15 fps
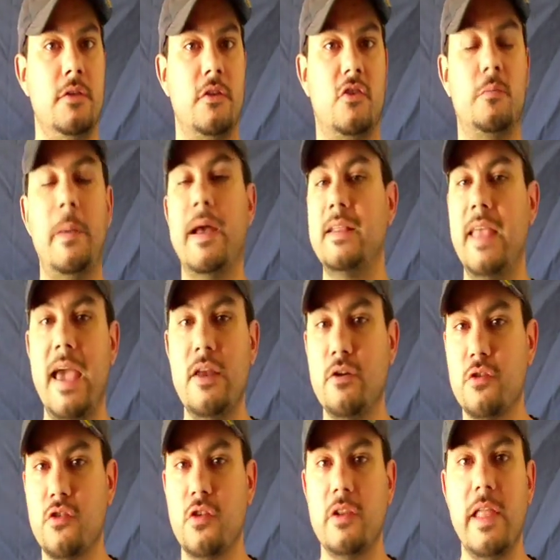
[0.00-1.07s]
The
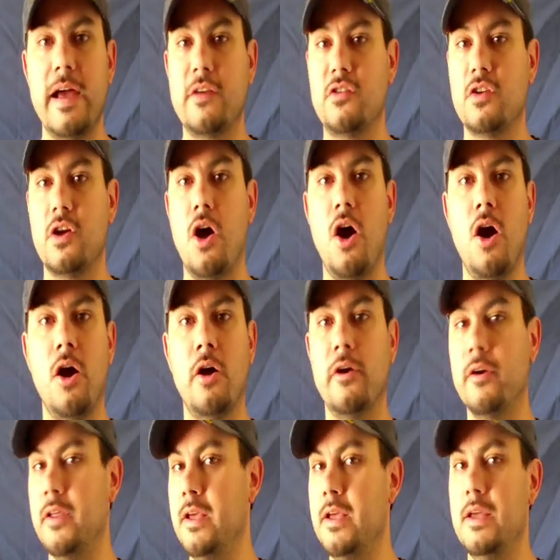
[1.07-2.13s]
spectator selects a
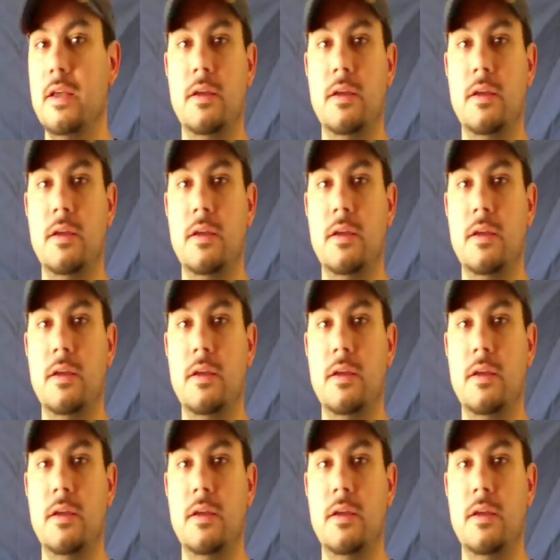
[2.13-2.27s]
card.